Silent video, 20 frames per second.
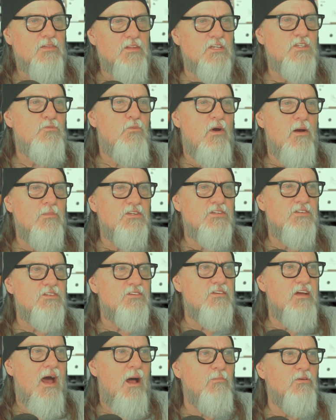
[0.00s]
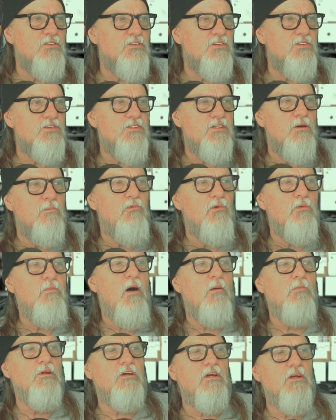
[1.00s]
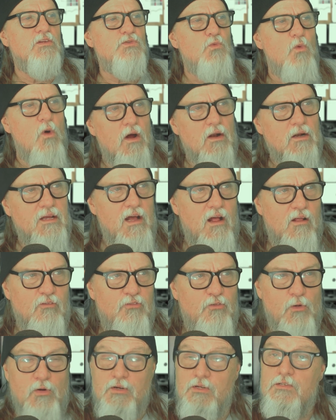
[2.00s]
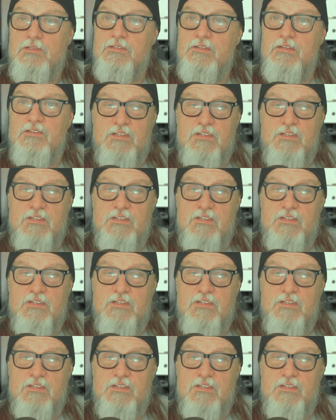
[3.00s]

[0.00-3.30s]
This premise establishes that Republicans want Californians